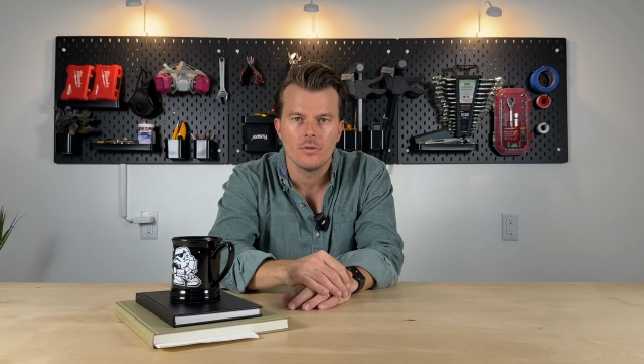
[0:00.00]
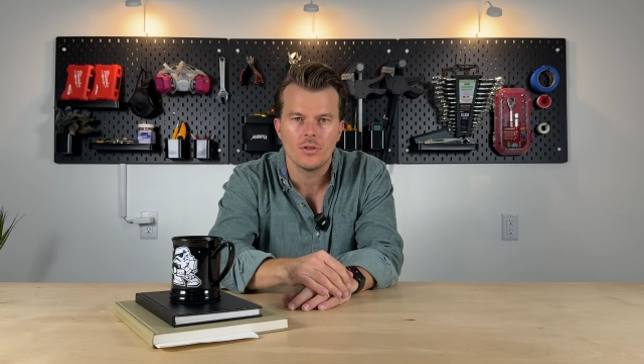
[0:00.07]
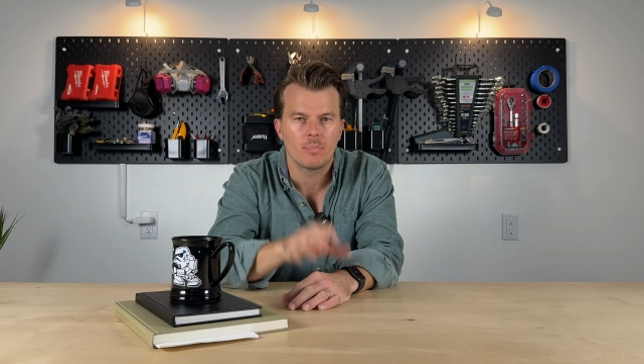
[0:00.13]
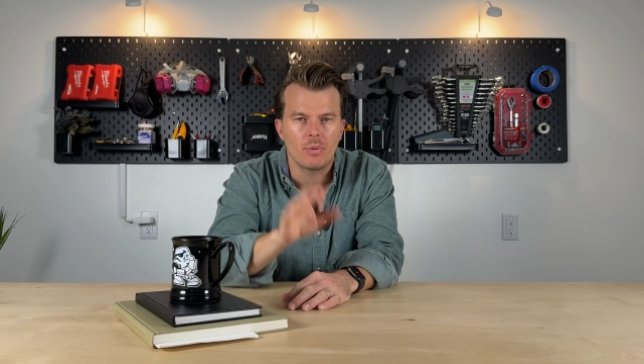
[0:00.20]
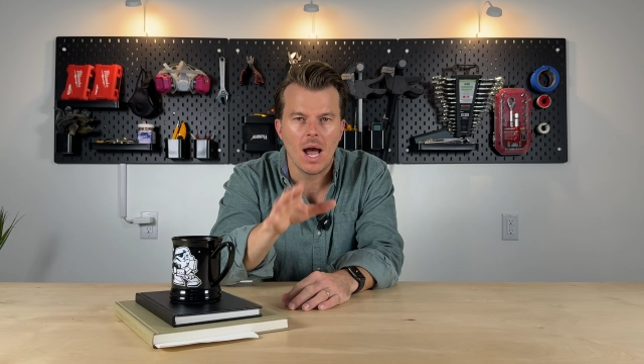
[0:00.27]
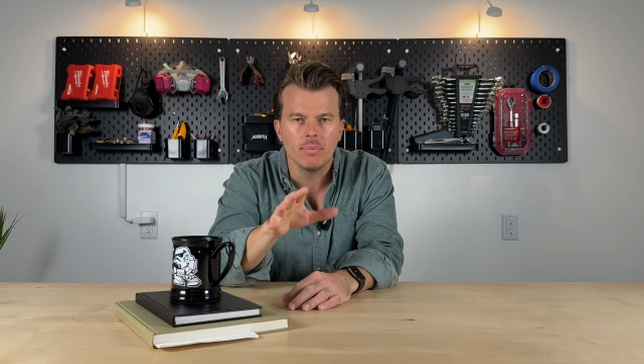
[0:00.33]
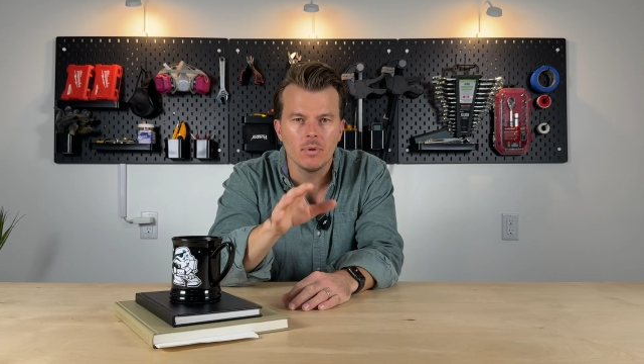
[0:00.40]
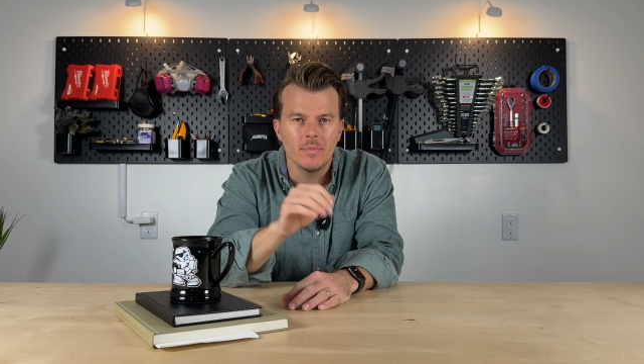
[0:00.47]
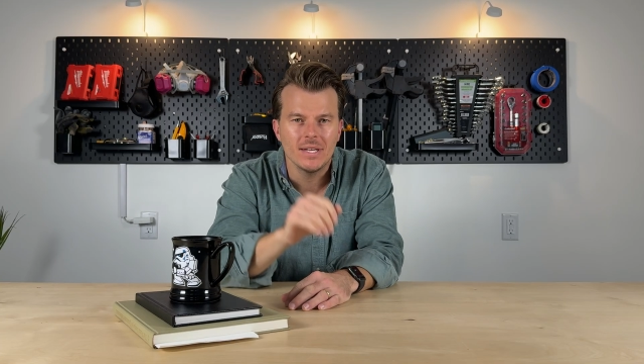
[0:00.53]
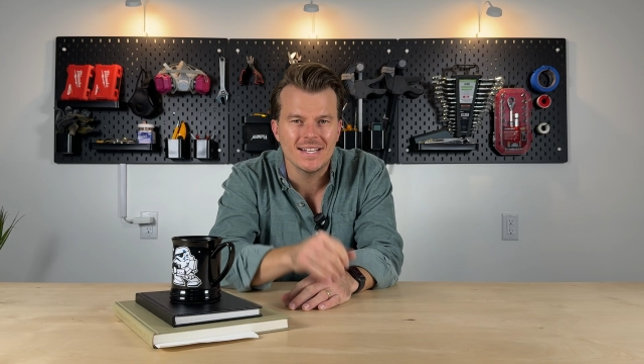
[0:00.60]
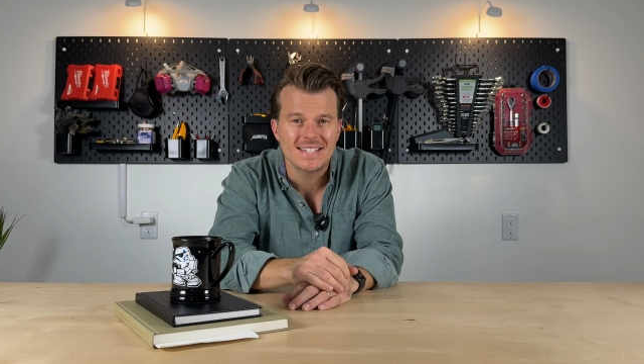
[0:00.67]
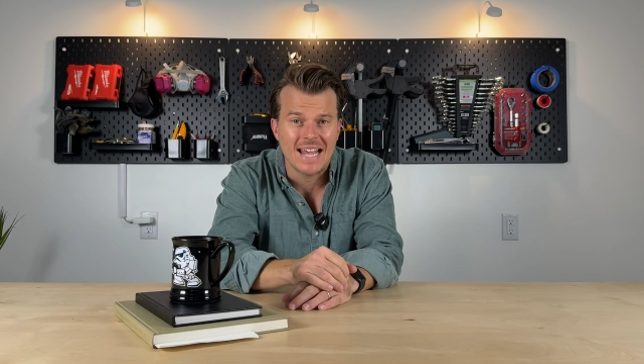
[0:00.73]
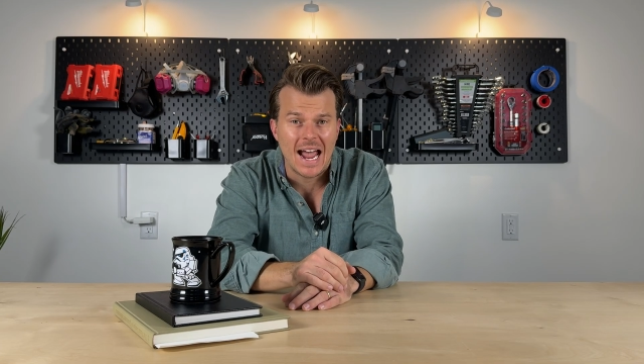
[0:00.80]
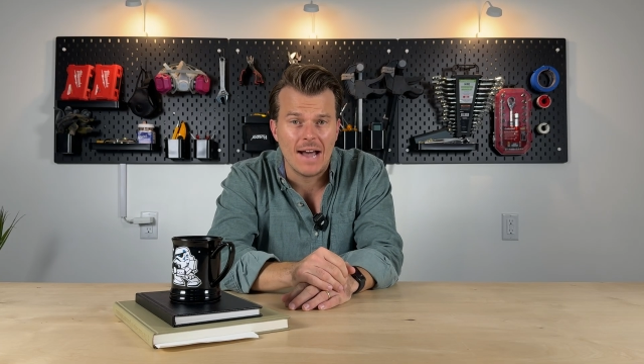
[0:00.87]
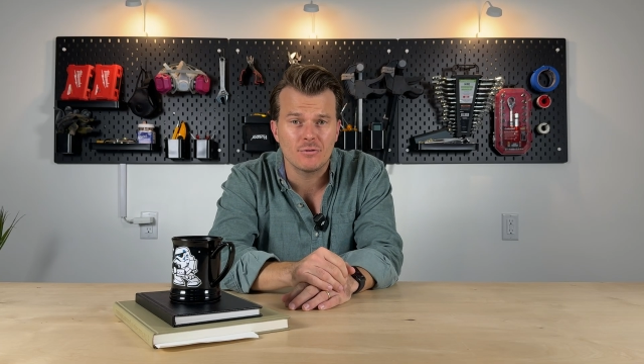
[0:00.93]
The problem
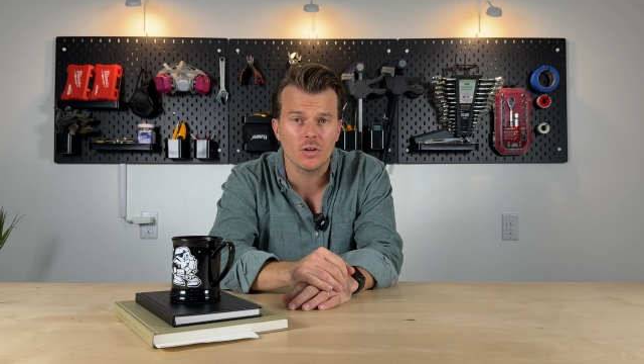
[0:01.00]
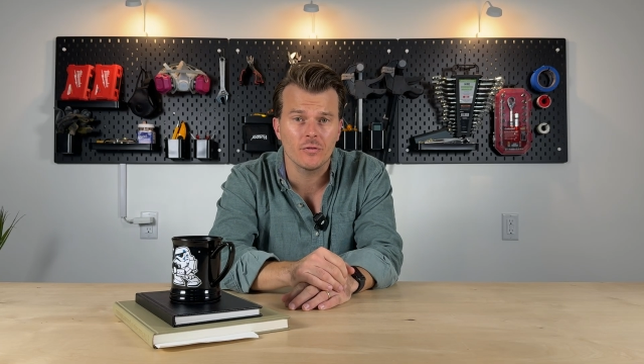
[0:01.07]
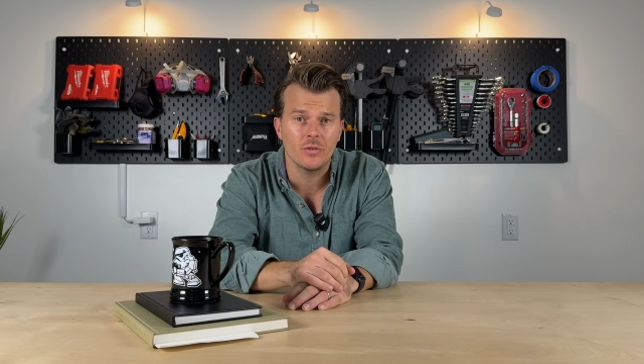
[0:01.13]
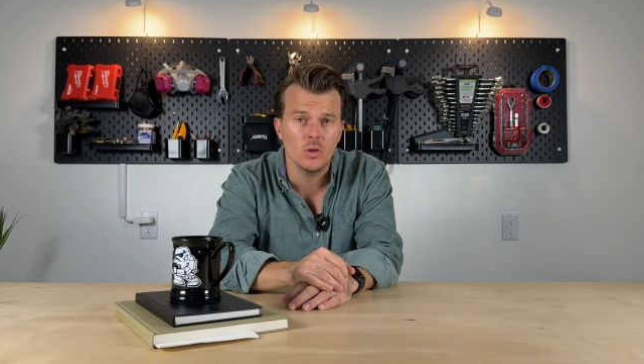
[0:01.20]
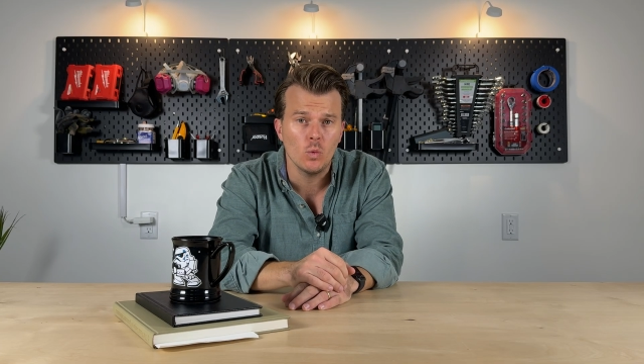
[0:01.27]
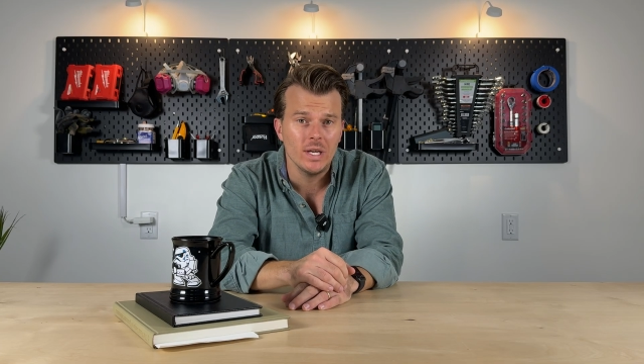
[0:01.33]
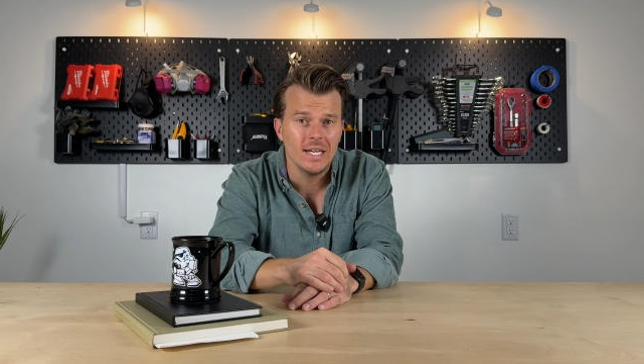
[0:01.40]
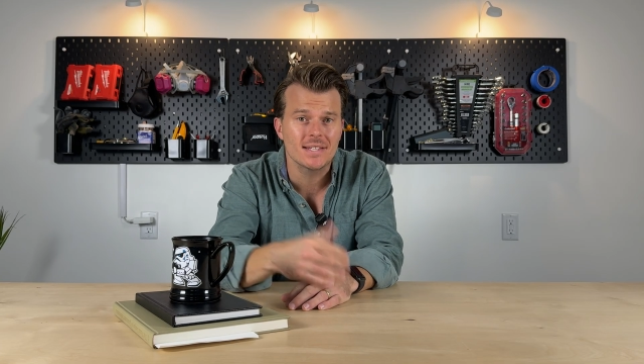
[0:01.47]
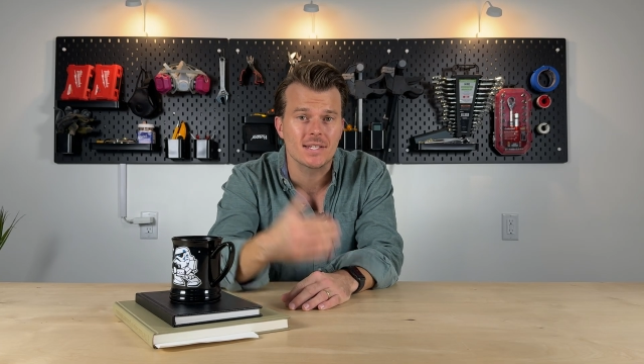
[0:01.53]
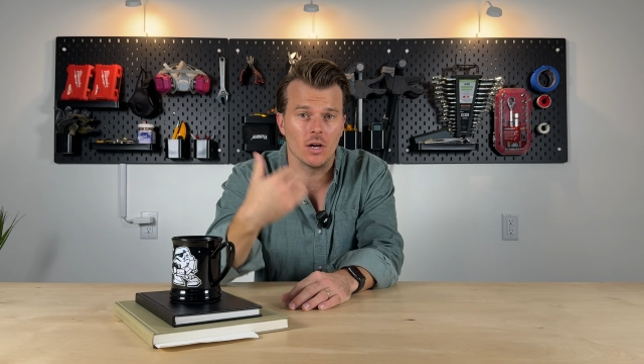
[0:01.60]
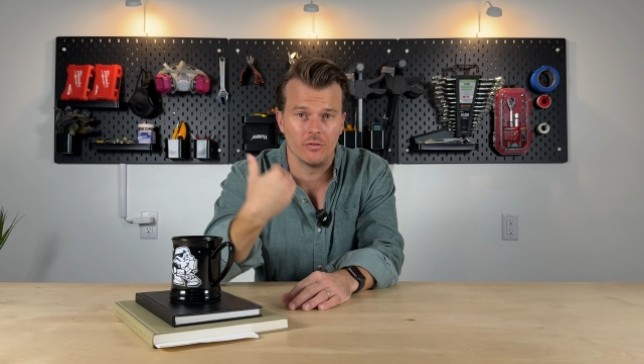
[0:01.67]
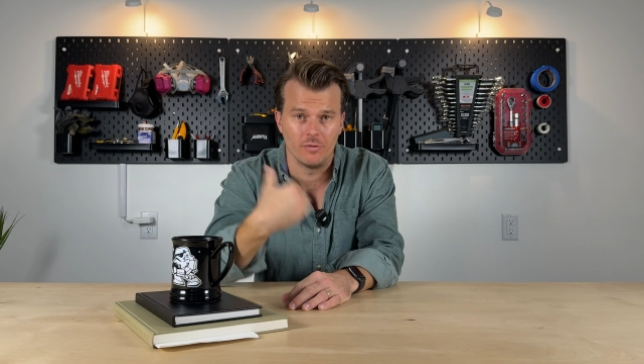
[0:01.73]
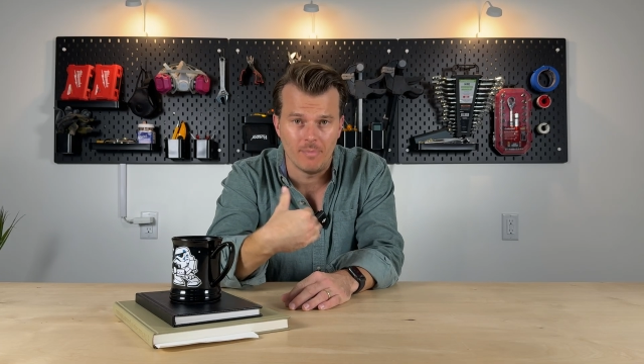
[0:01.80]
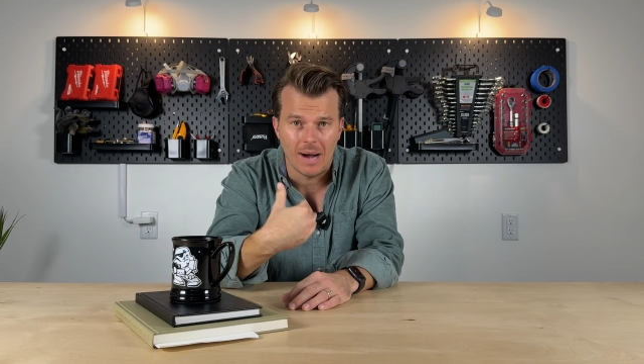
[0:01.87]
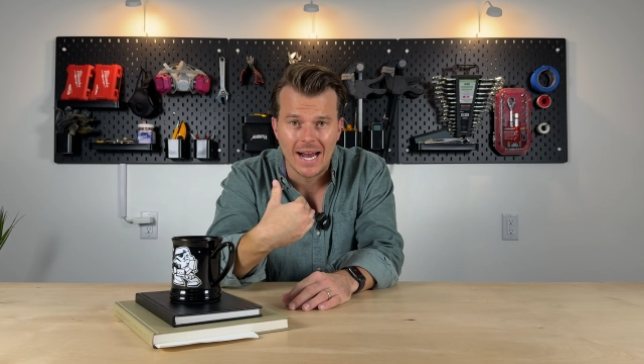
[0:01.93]
is, after a few weeks
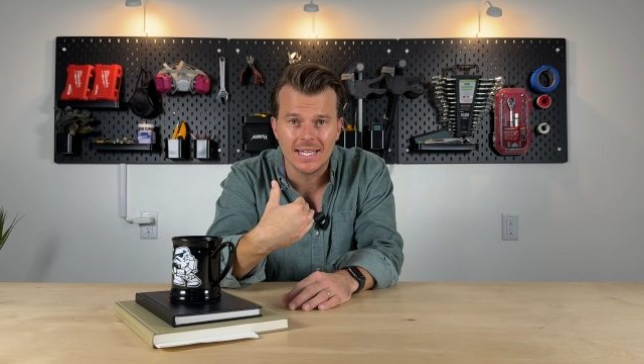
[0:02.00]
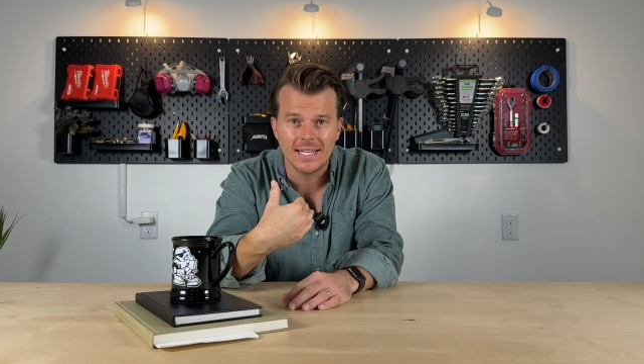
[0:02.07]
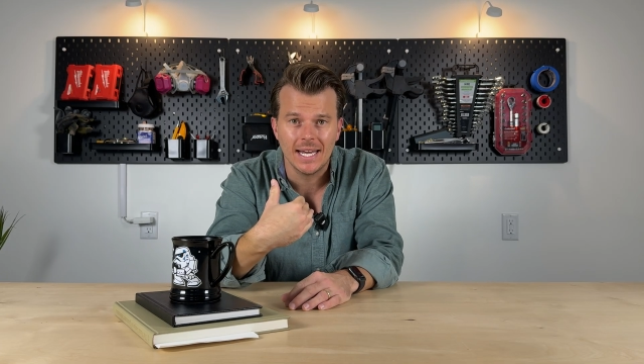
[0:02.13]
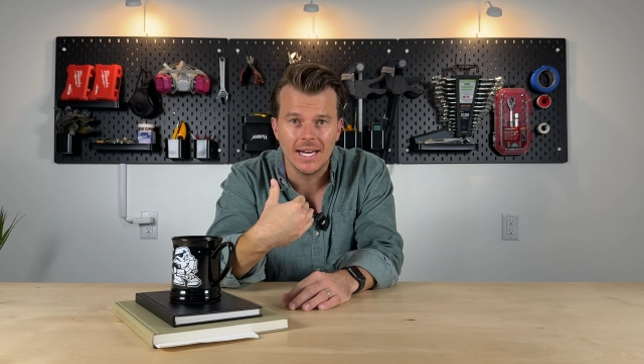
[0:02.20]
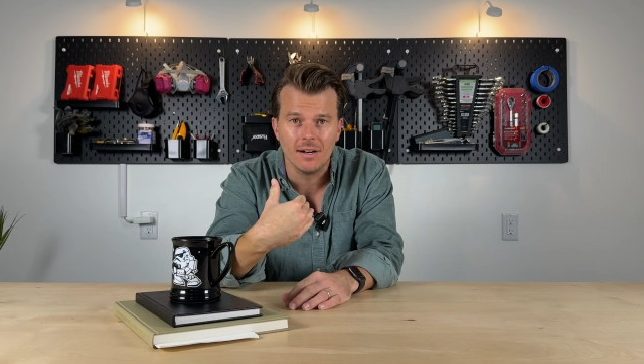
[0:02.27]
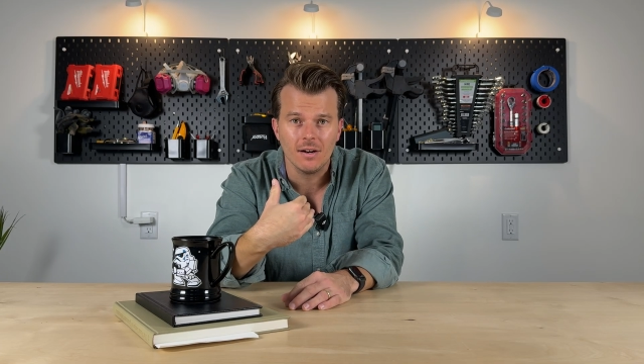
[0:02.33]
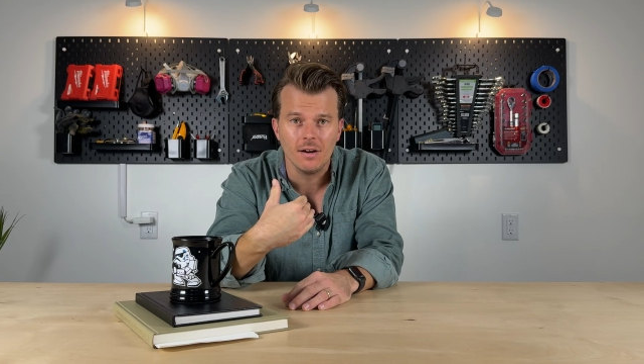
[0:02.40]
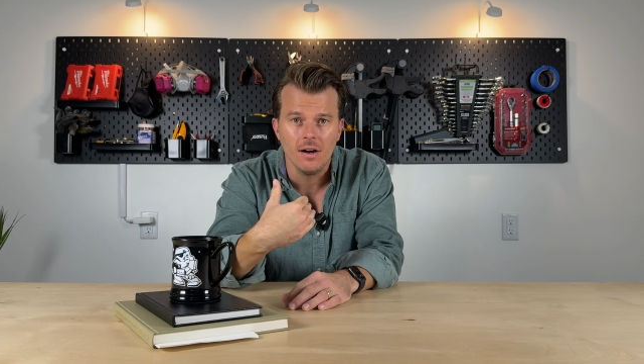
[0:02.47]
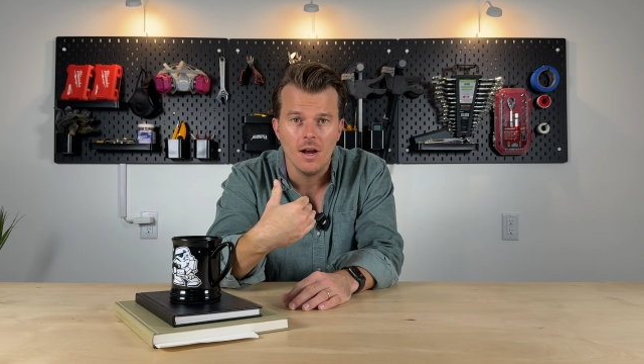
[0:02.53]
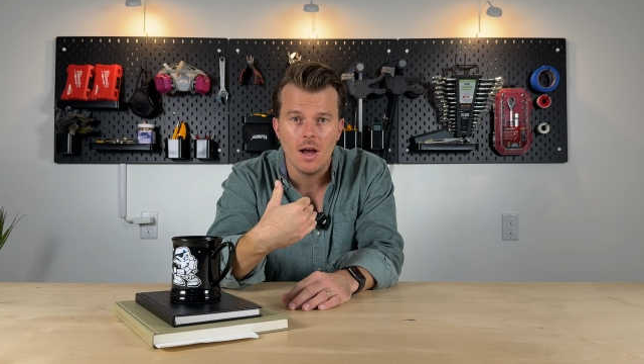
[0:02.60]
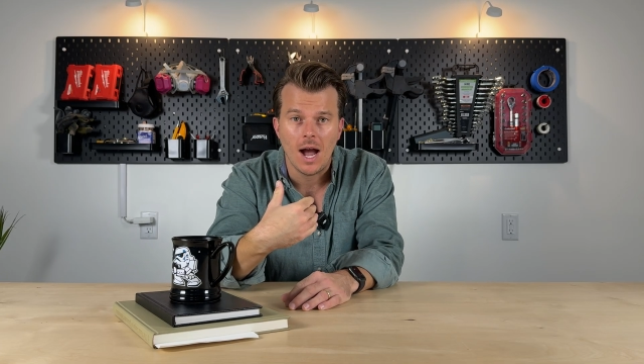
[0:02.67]
of my care,